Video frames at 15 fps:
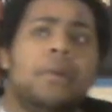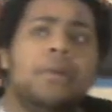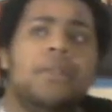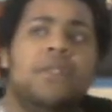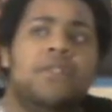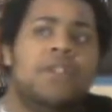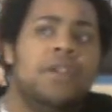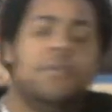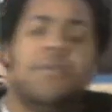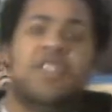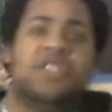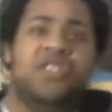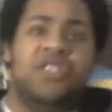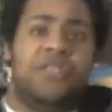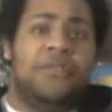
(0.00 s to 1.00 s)
this
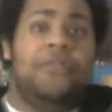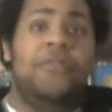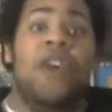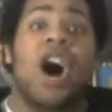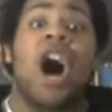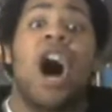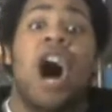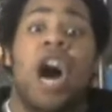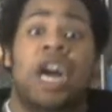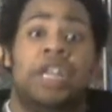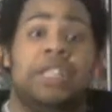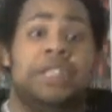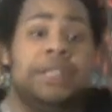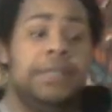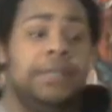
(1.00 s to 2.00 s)
generation is
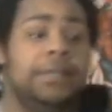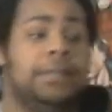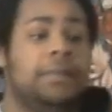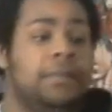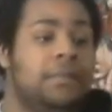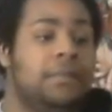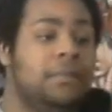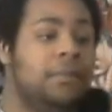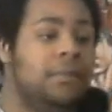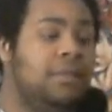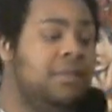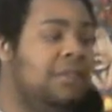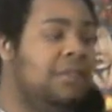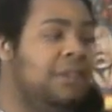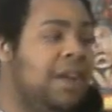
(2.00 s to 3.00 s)
fucked.
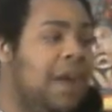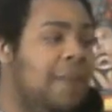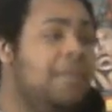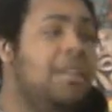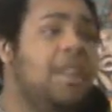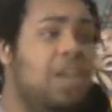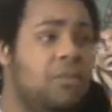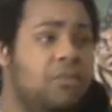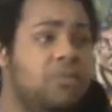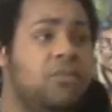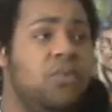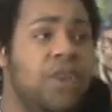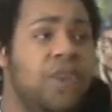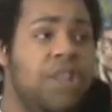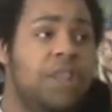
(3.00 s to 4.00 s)
I mean, like,
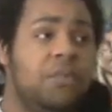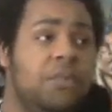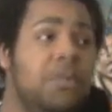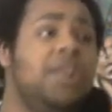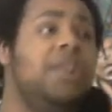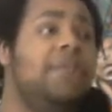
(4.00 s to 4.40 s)
really, really